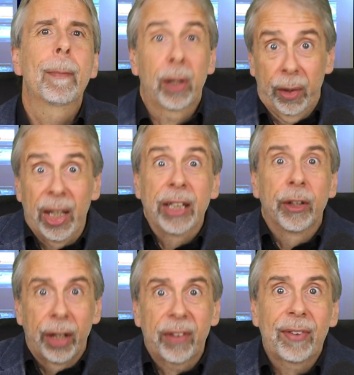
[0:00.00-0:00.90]
but
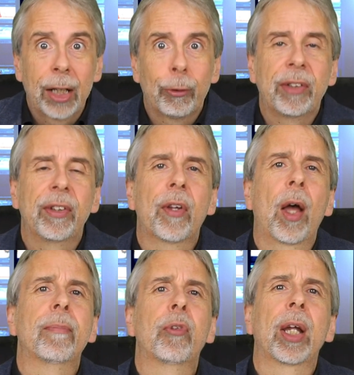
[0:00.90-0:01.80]
in an accelerated
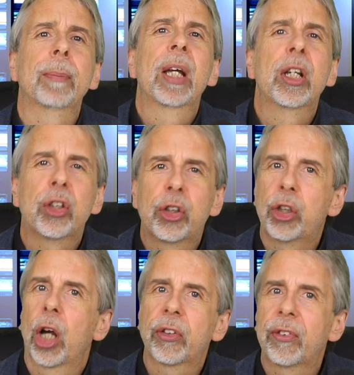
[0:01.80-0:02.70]
time frame,
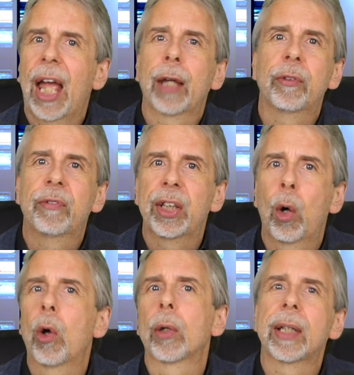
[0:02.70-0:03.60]
shut down
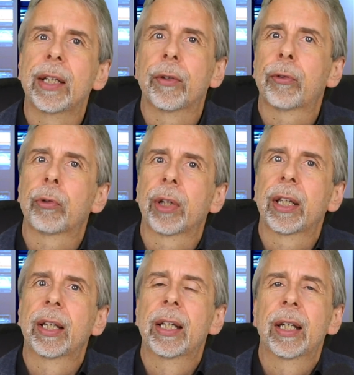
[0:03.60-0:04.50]
the oil
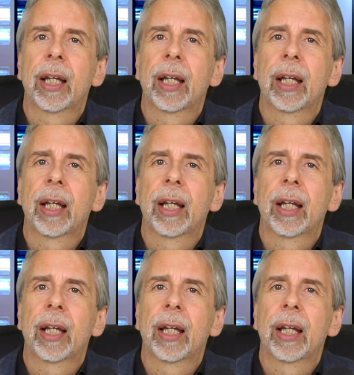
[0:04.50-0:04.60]
industry.